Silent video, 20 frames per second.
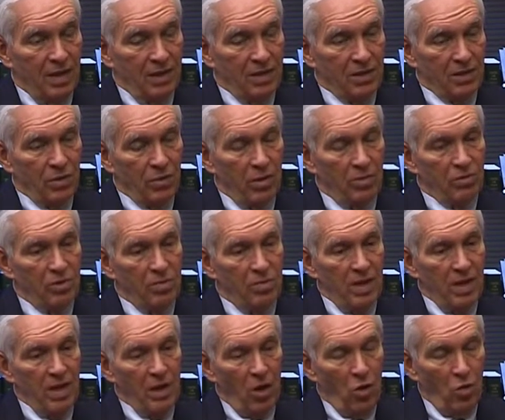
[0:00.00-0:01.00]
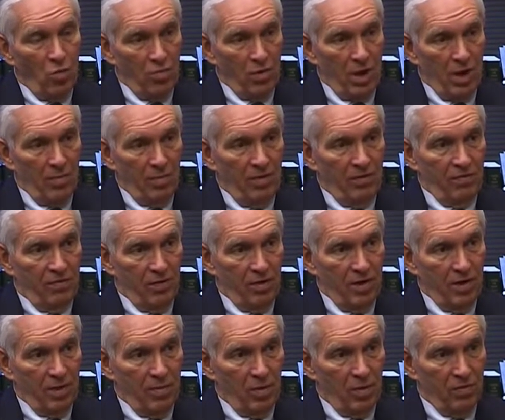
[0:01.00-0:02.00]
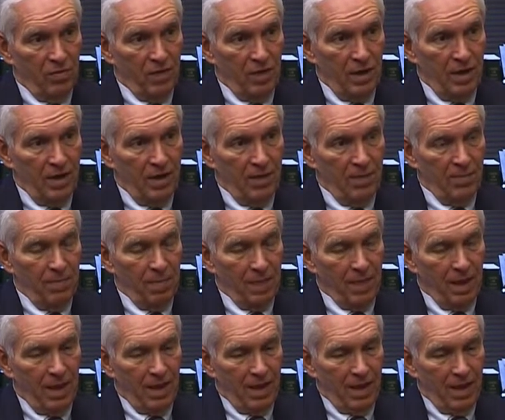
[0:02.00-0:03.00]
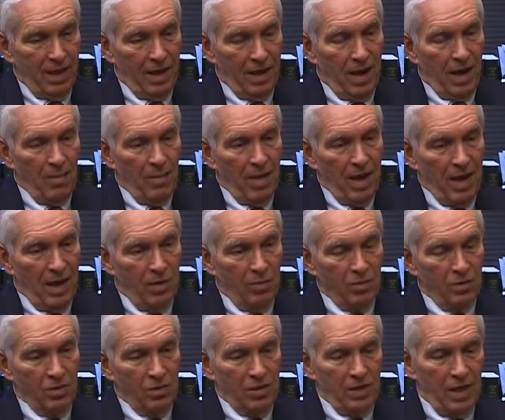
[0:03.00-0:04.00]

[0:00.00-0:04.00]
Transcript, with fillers: So there was a big homecoming for him over there. And our band was